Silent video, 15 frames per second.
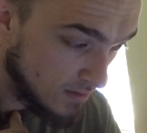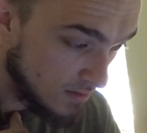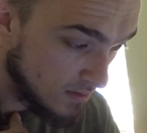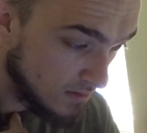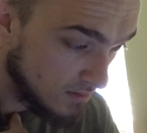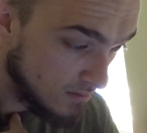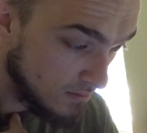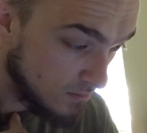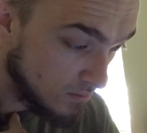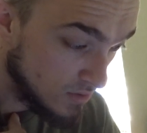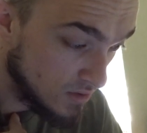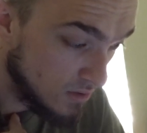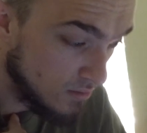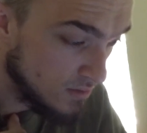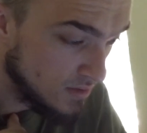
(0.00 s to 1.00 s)
and
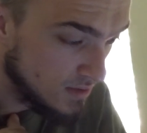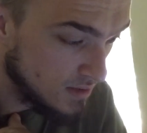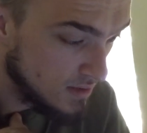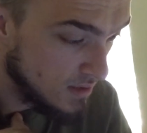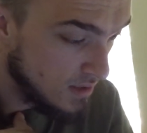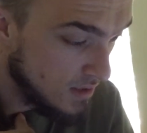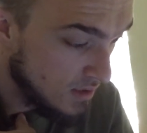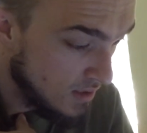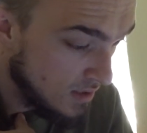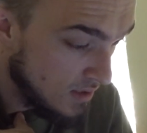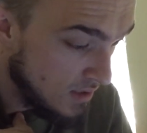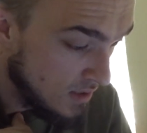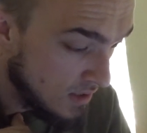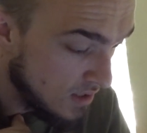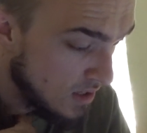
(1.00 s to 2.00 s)

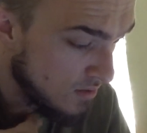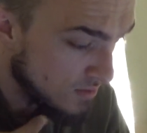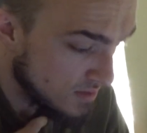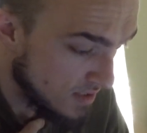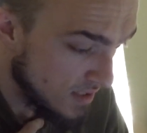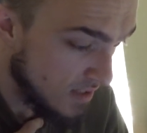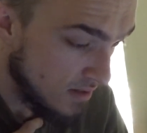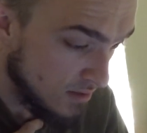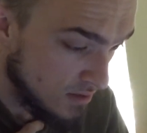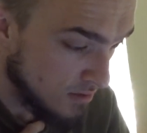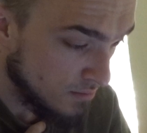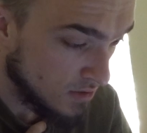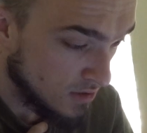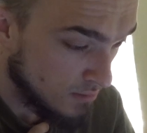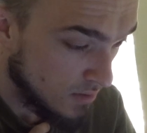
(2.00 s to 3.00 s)
I always cared
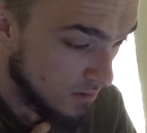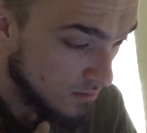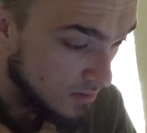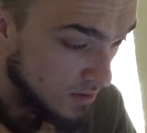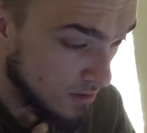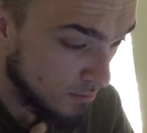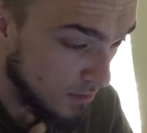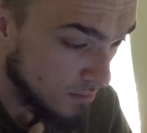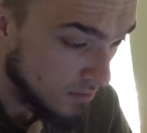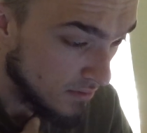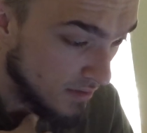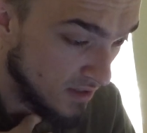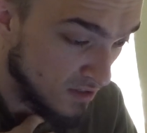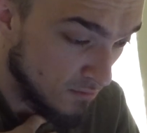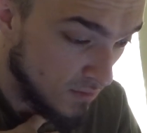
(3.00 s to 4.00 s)
too much about what other people
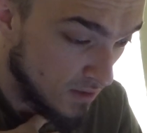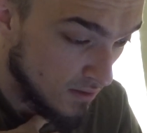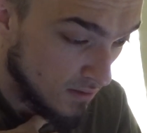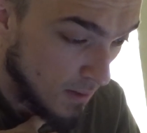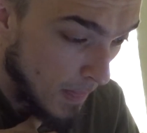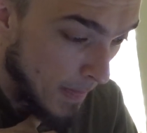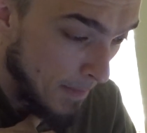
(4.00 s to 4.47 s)
think of me,